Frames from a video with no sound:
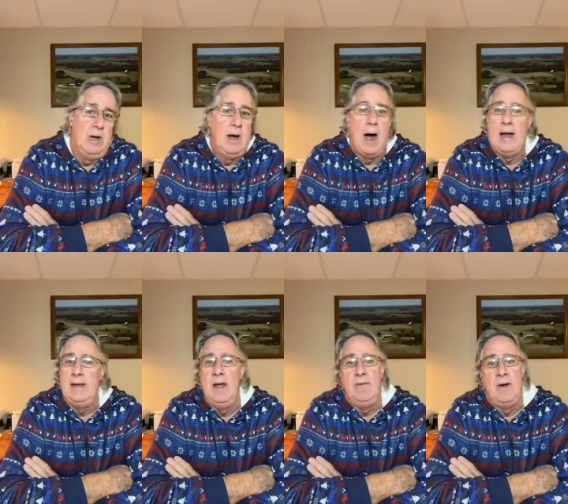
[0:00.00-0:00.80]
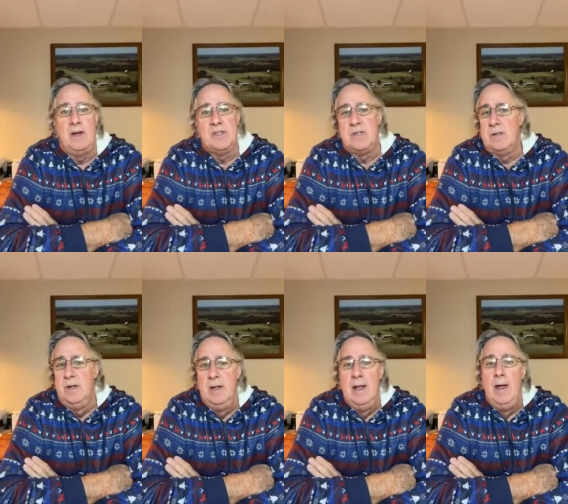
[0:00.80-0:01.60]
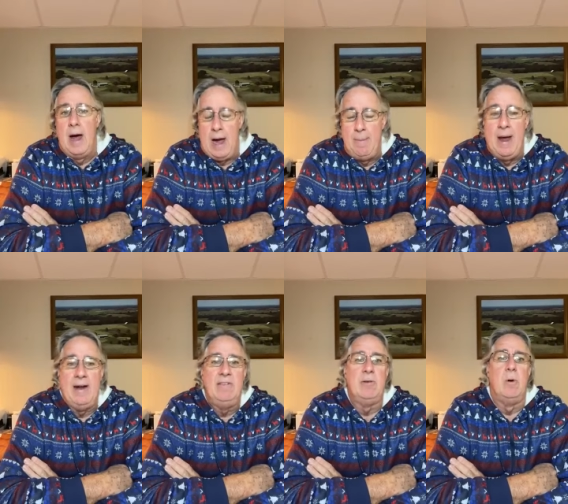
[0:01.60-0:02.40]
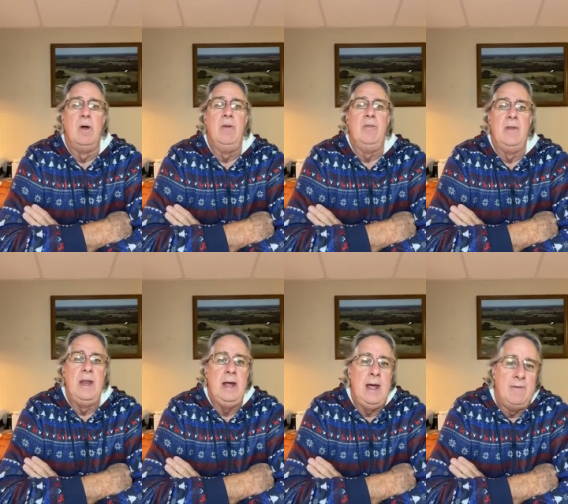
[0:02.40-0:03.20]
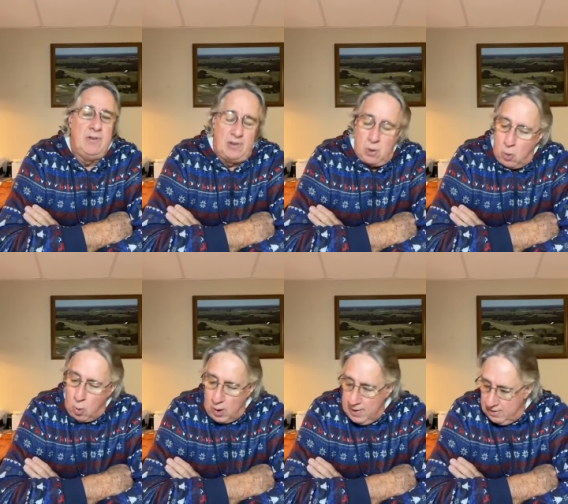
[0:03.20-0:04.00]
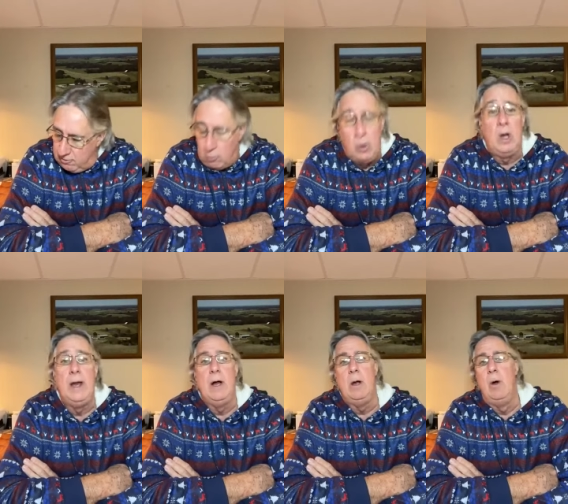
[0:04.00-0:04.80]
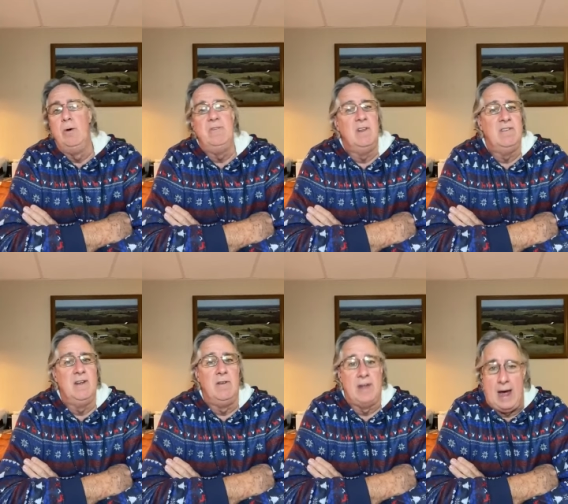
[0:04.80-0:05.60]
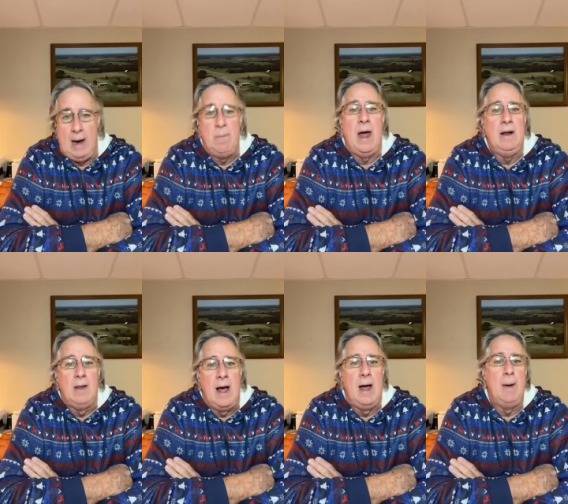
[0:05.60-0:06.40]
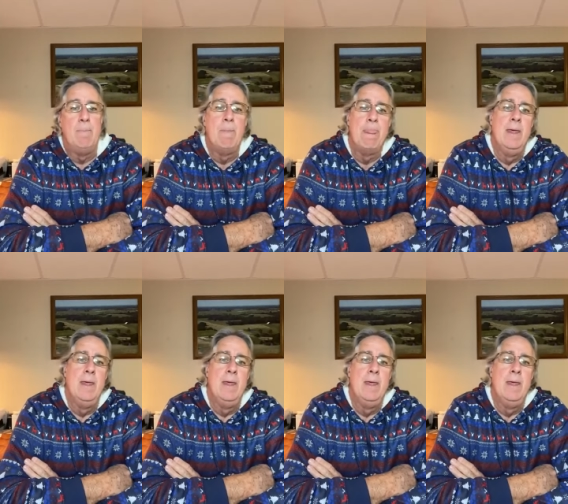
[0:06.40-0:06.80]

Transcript: God give us high mag soils, and then He gave us a quarry that's really close that sells high mag lime.